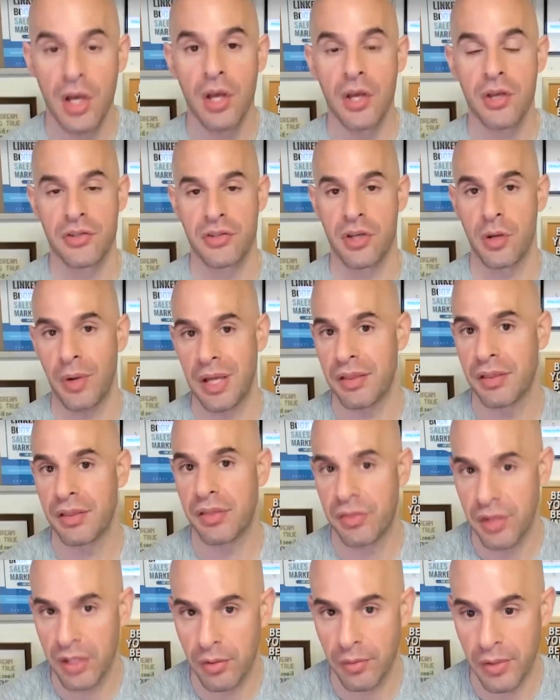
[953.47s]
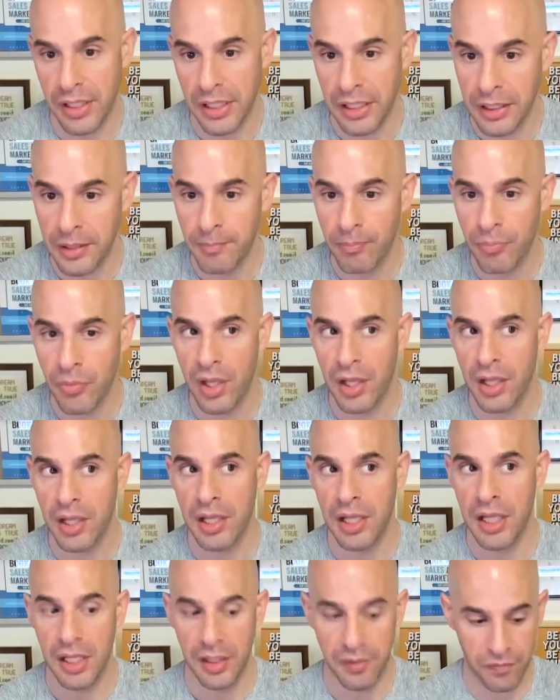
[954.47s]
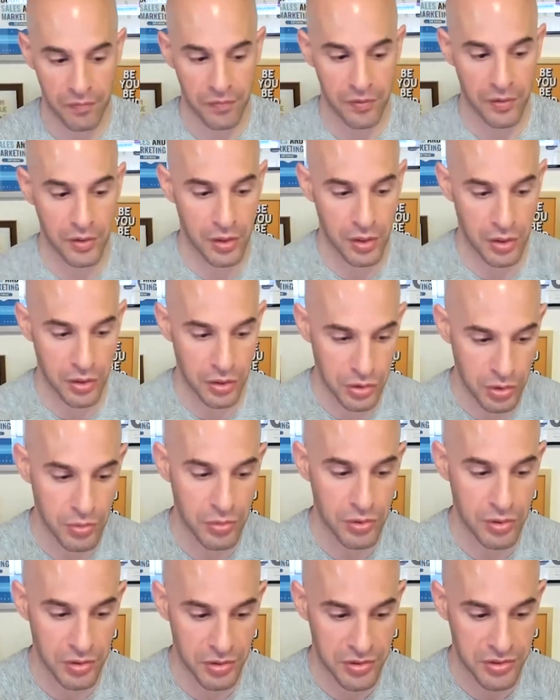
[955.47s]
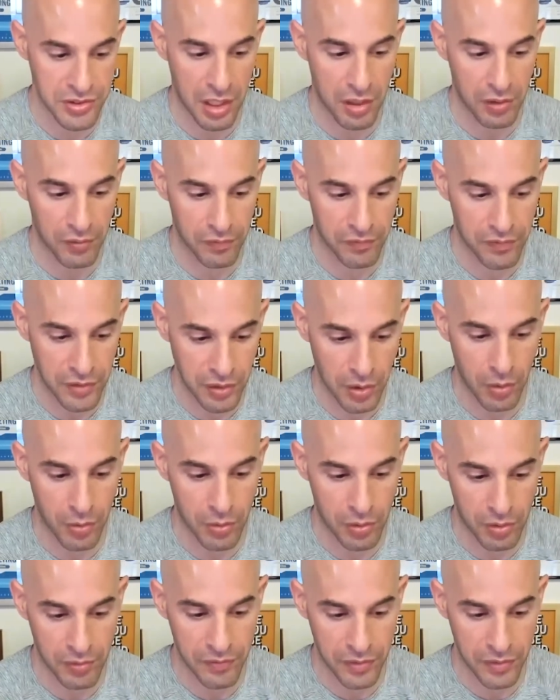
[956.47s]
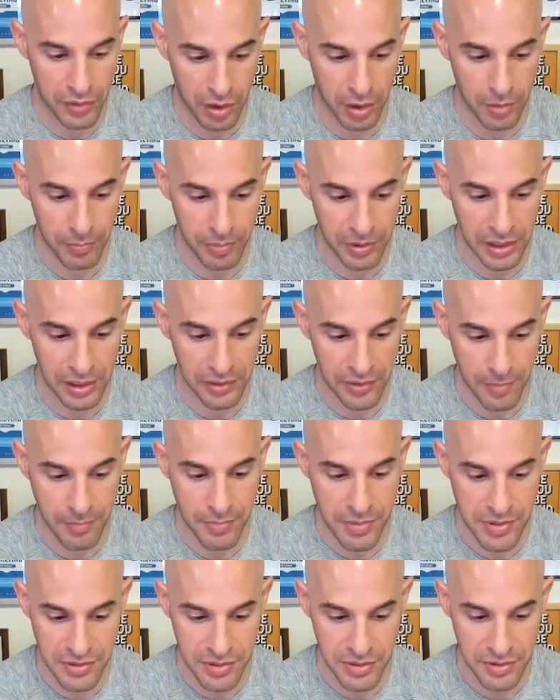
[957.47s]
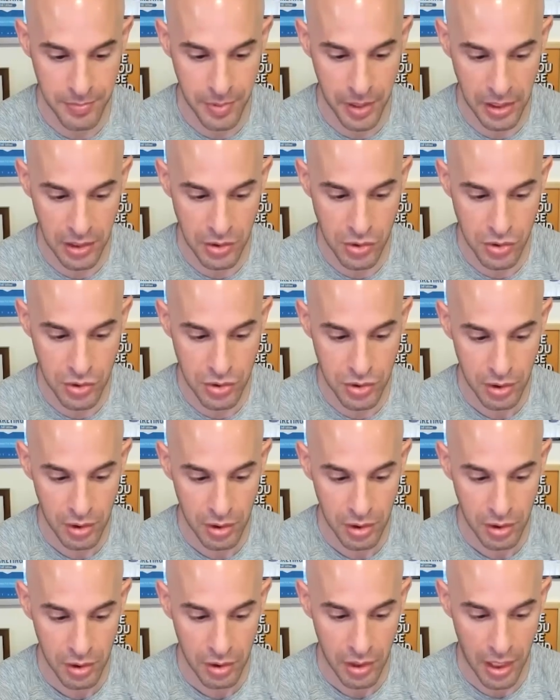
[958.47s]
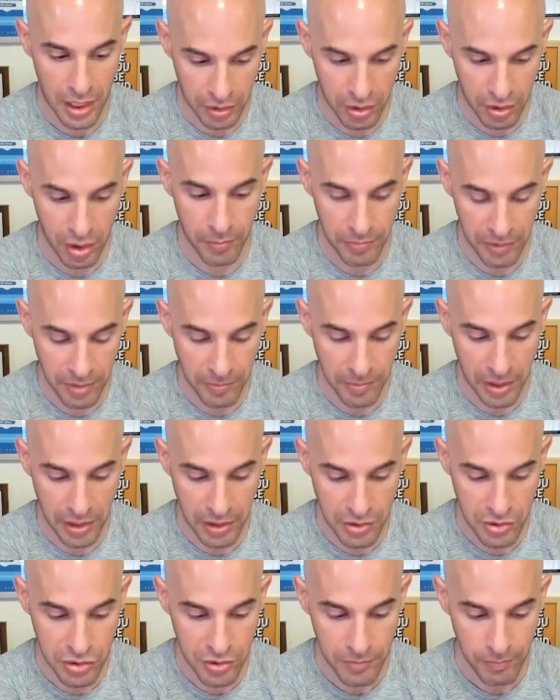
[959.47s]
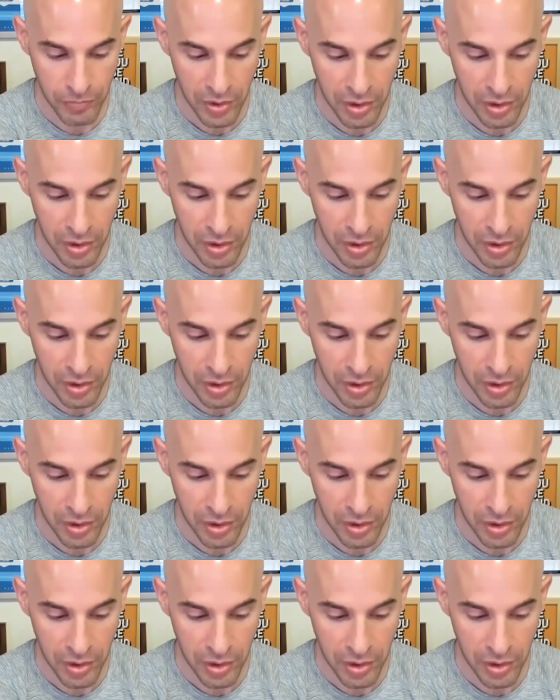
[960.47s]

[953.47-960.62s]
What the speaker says: So in theory, if you yourself, the owner of the company and that business page and company page,